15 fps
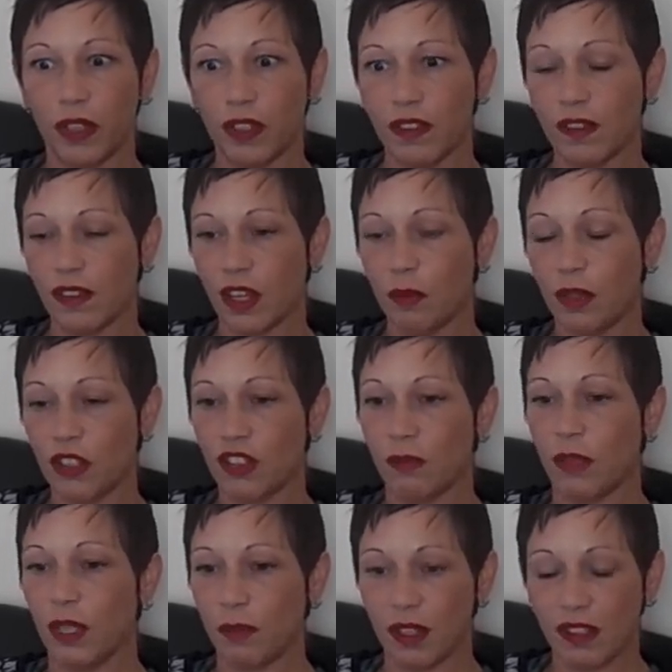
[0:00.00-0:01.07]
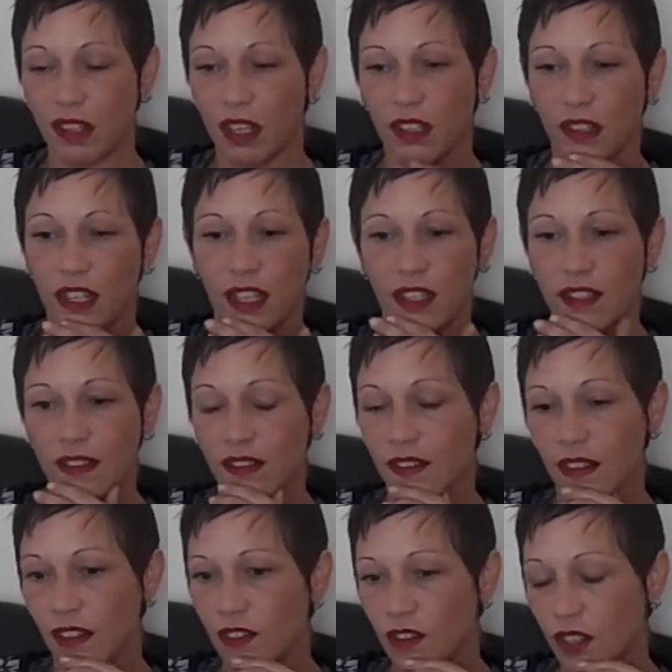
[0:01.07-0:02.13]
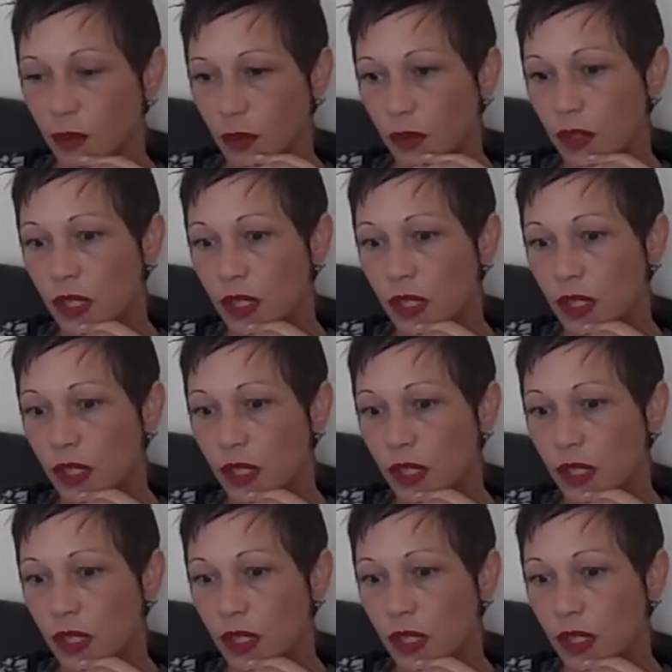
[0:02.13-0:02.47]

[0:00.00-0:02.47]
There's so much that me and my son need. It's incredible.